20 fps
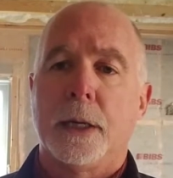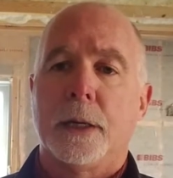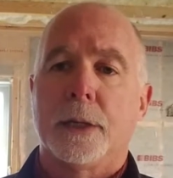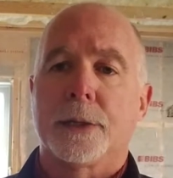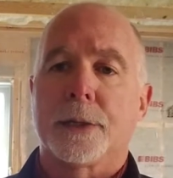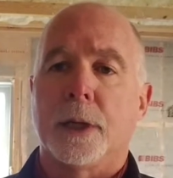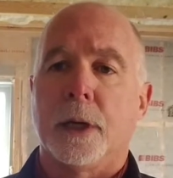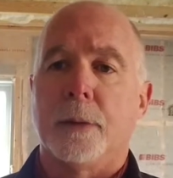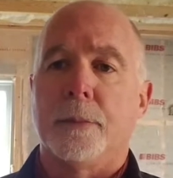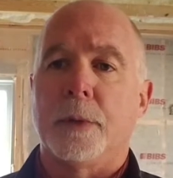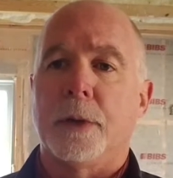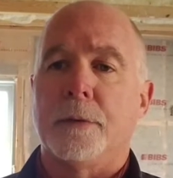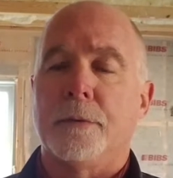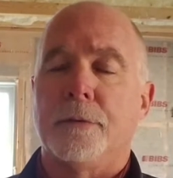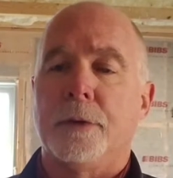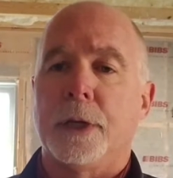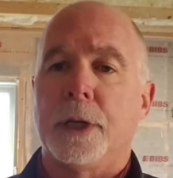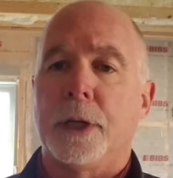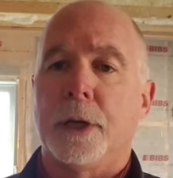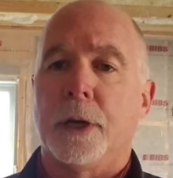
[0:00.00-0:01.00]
some
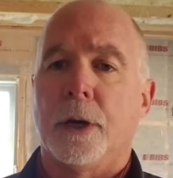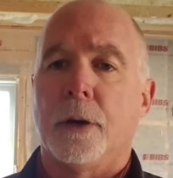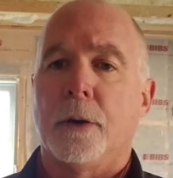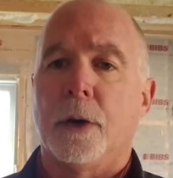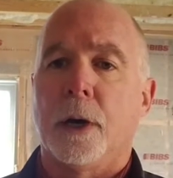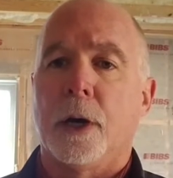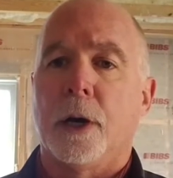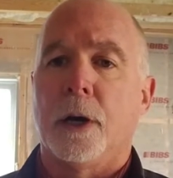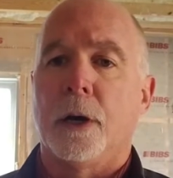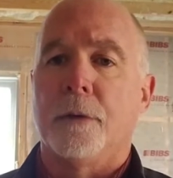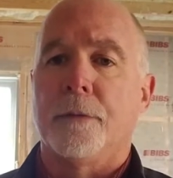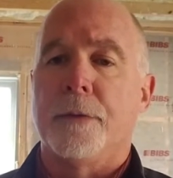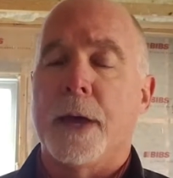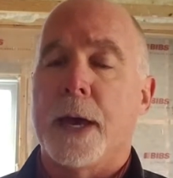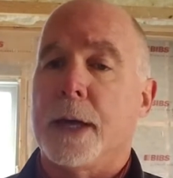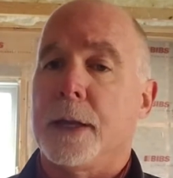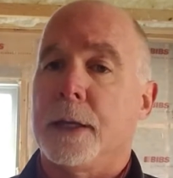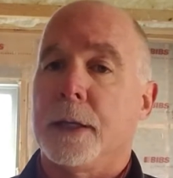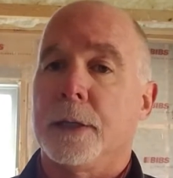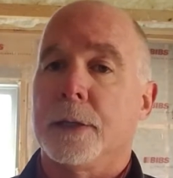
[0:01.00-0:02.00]
video of
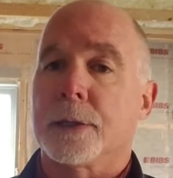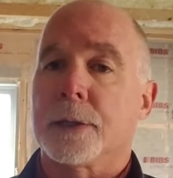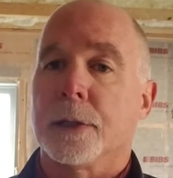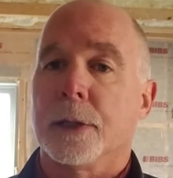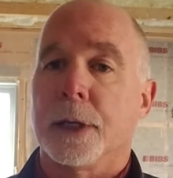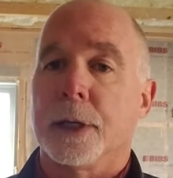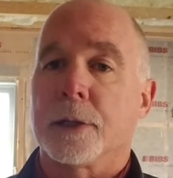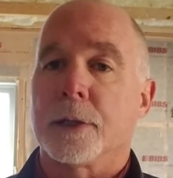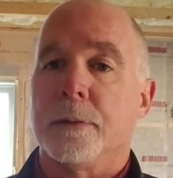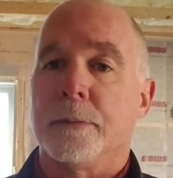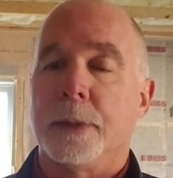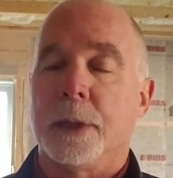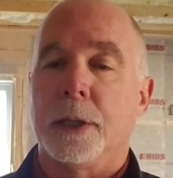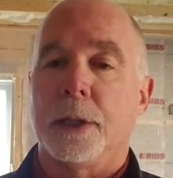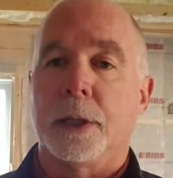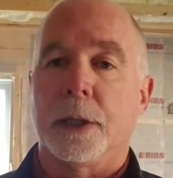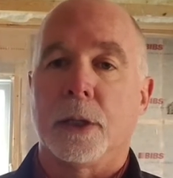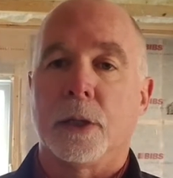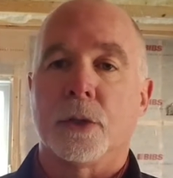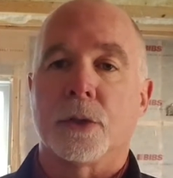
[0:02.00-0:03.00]
that insulation
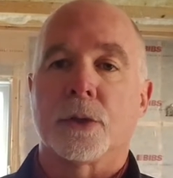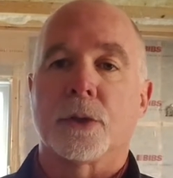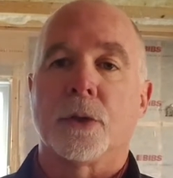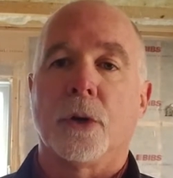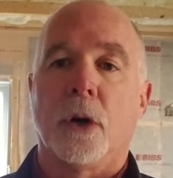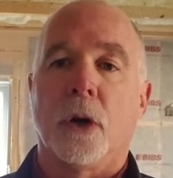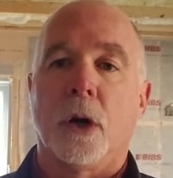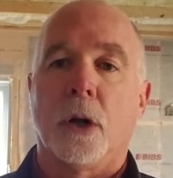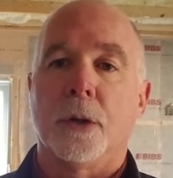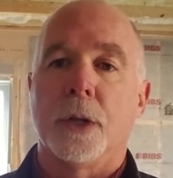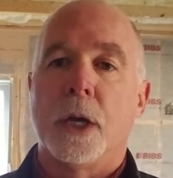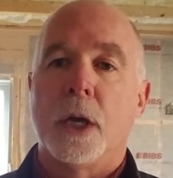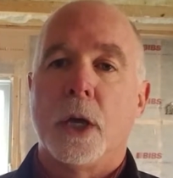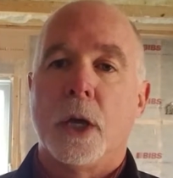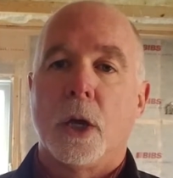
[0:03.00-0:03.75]
being installed.